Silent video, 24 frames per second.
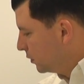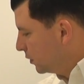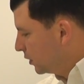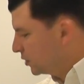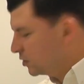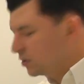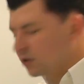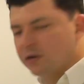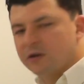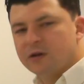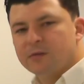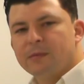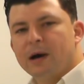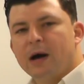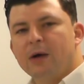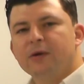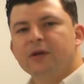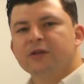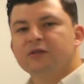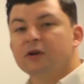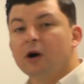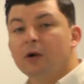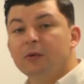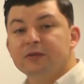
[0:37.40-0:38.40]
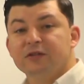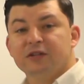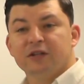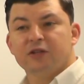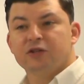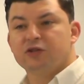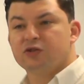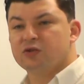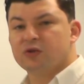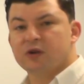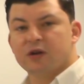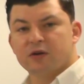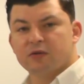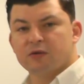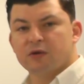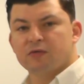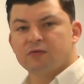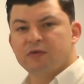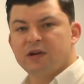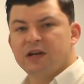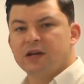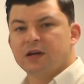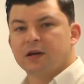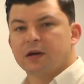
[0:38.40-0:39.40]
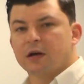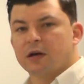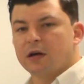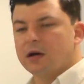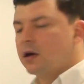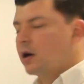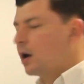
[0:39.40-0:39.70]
a certain amount, it's always going to trigger a reading.